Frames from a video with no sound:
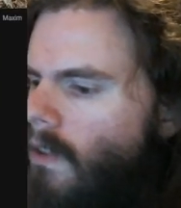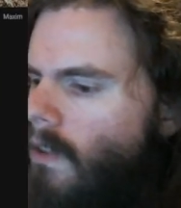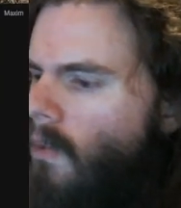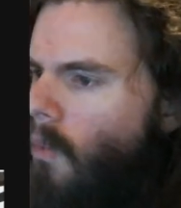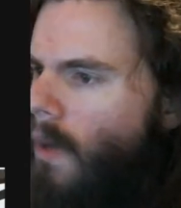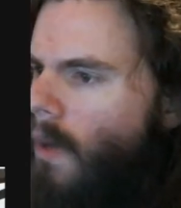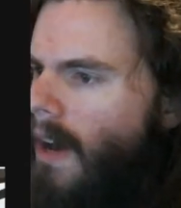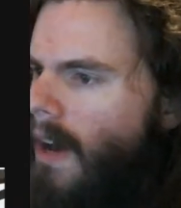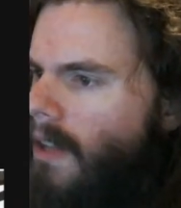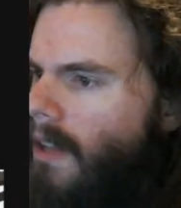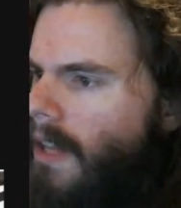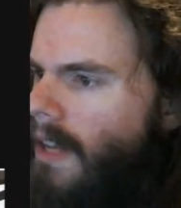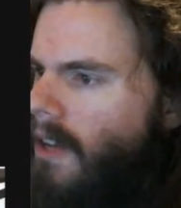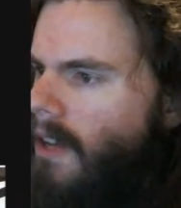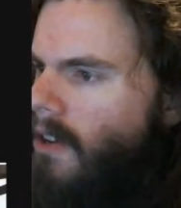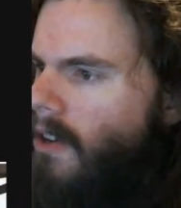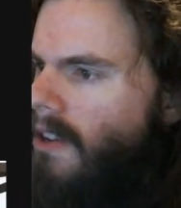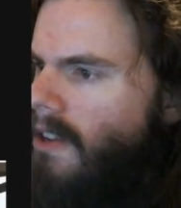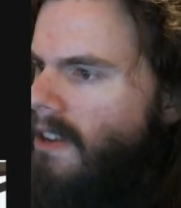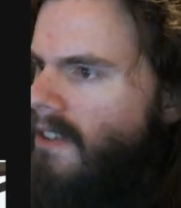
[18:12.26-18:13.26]
Well, it
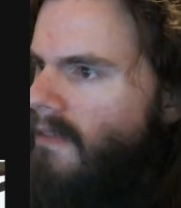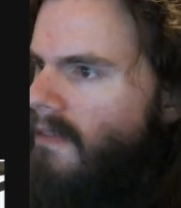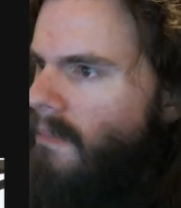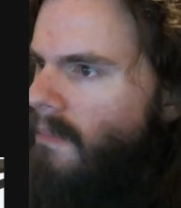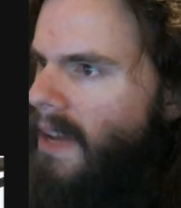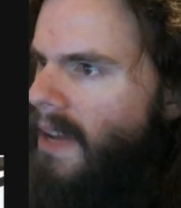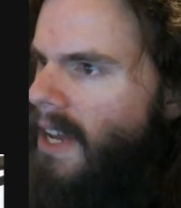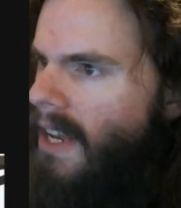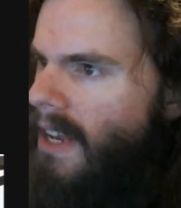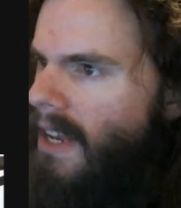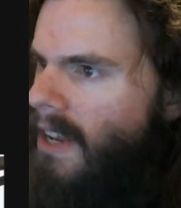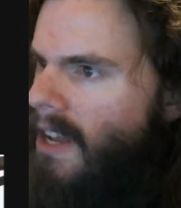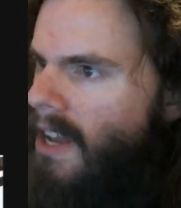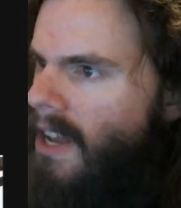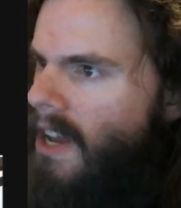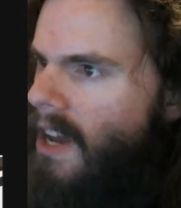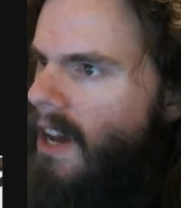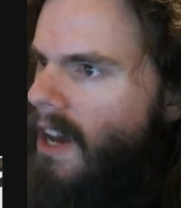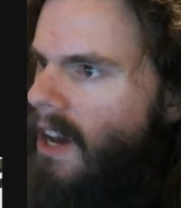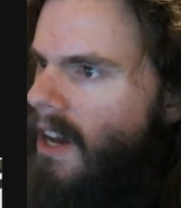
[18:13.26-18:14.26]
couldn't have been
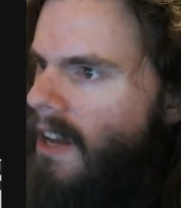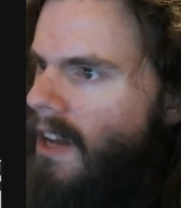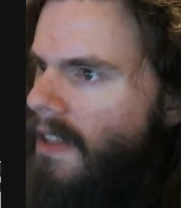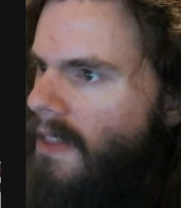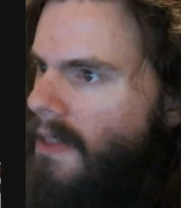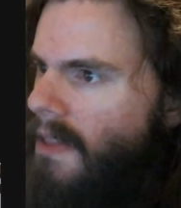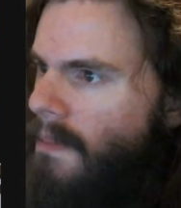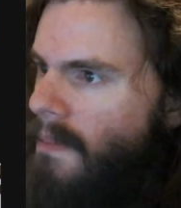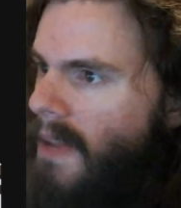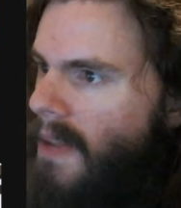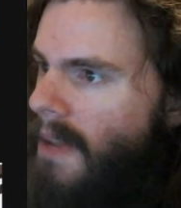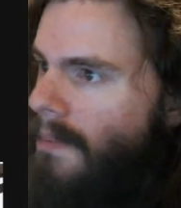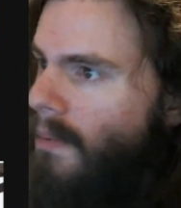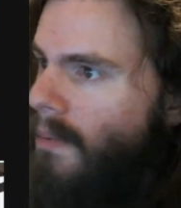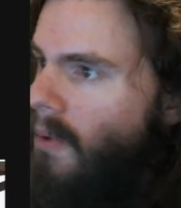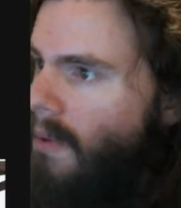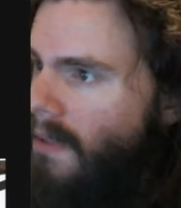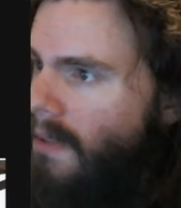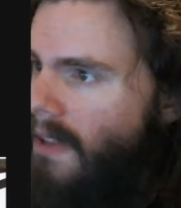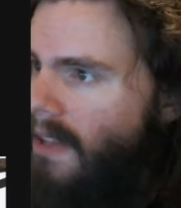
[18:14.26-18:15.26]
uh, the
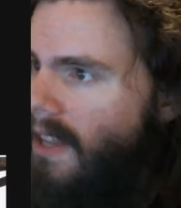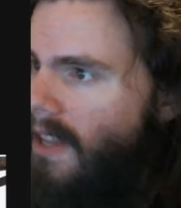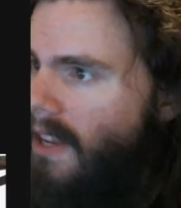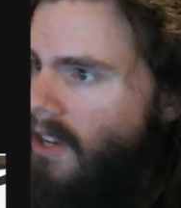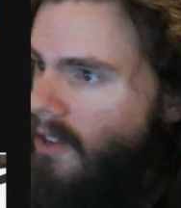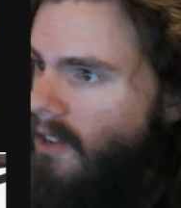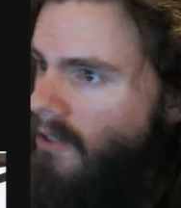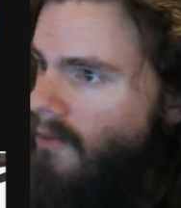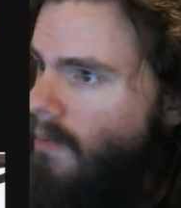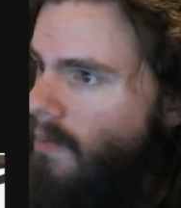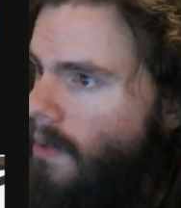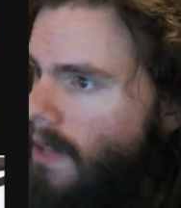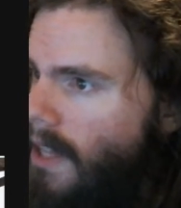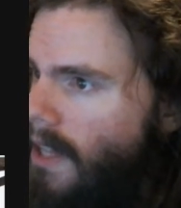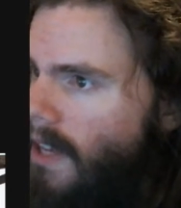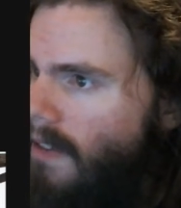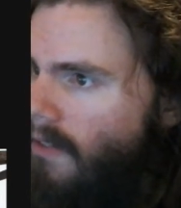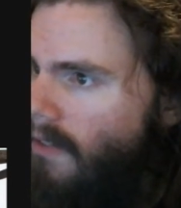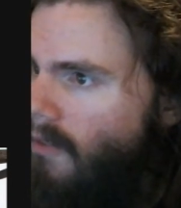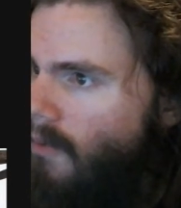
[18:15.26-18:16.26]
people that they just
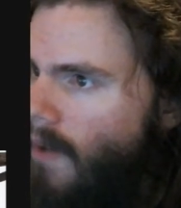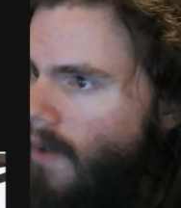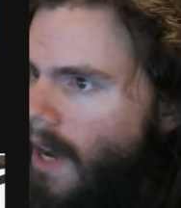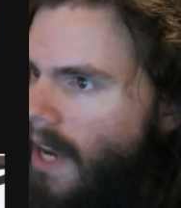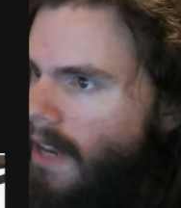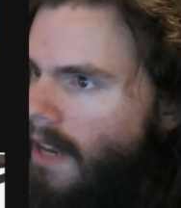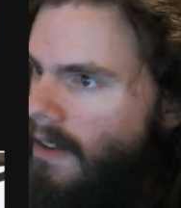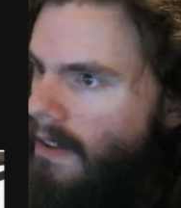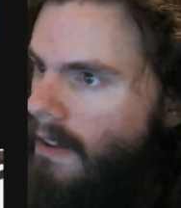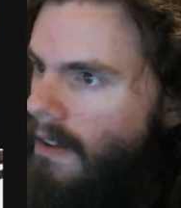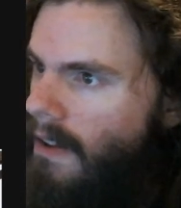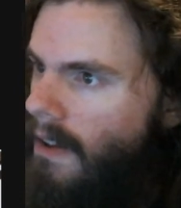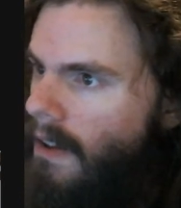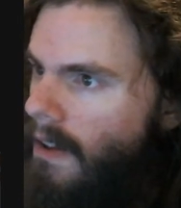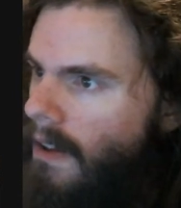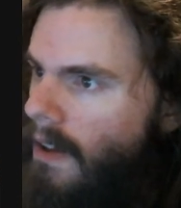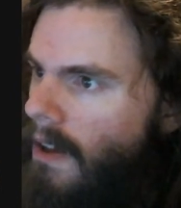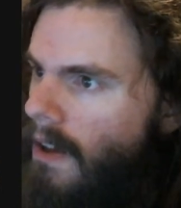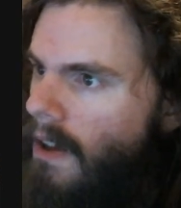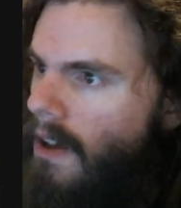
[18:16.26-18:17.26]
released, right?
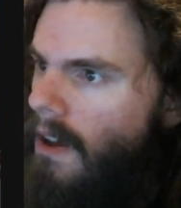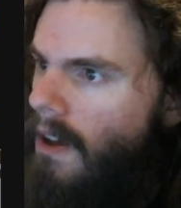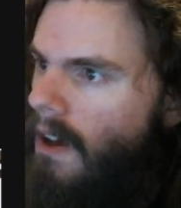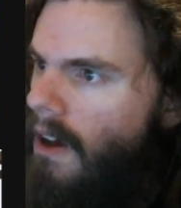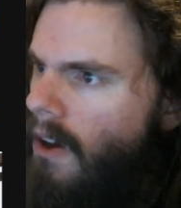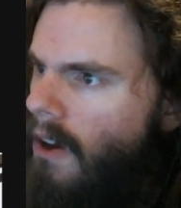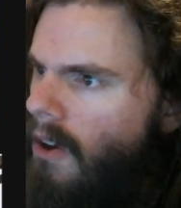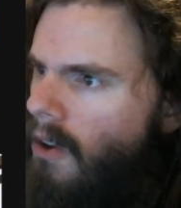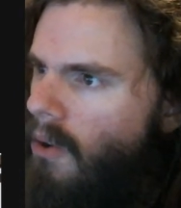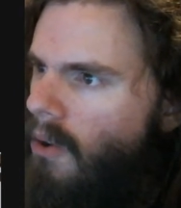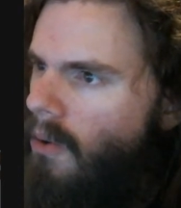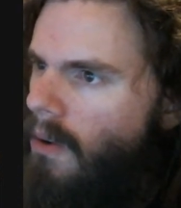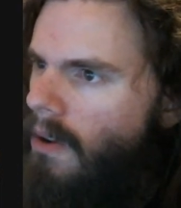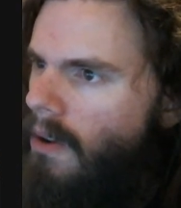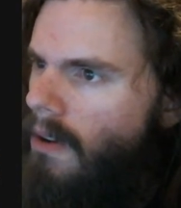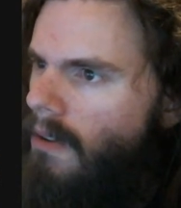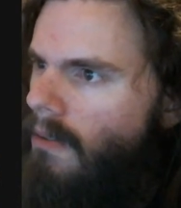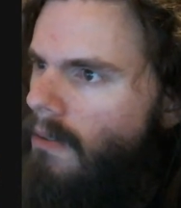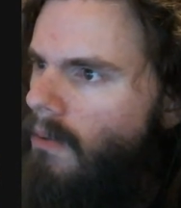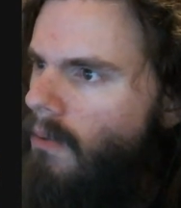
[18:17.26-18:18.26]
Oh,
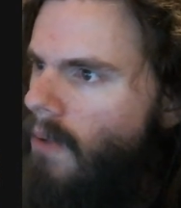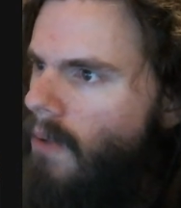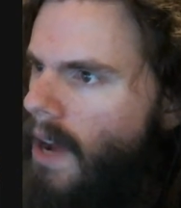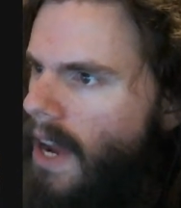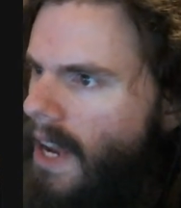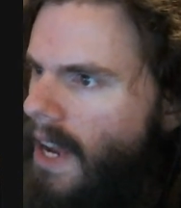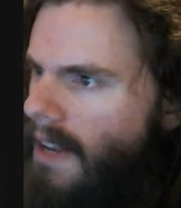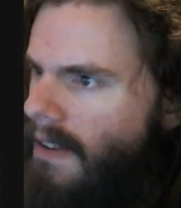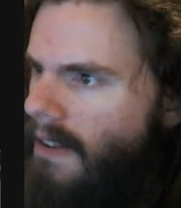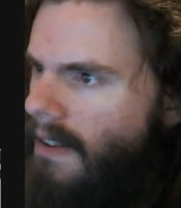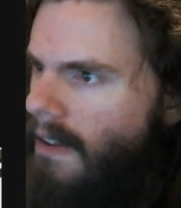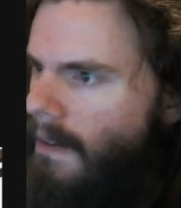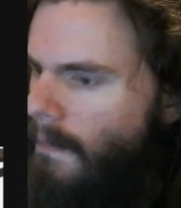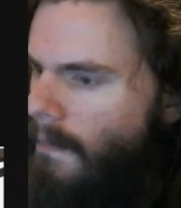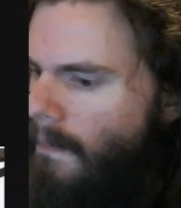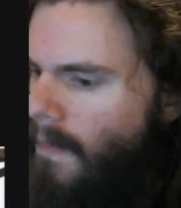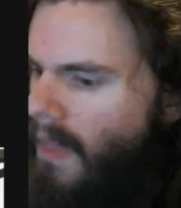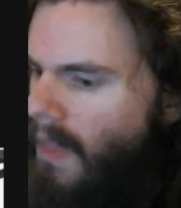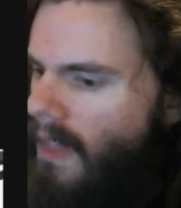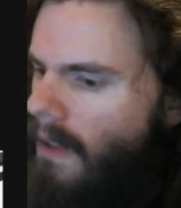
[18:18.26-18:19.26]
right.
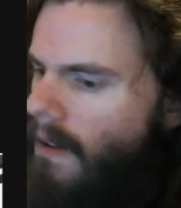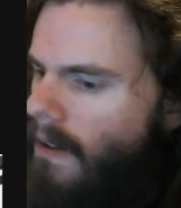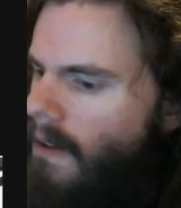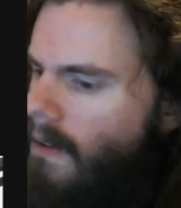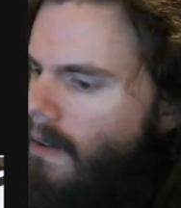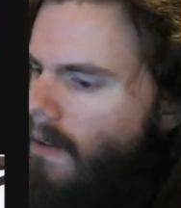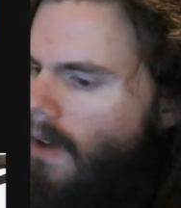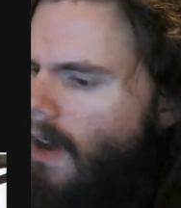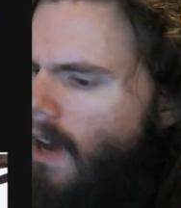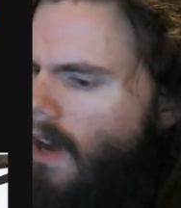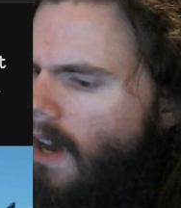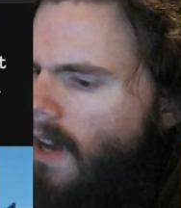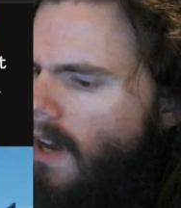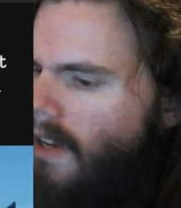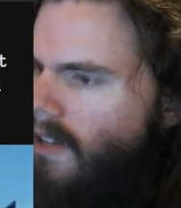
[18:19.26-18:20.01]
Uh,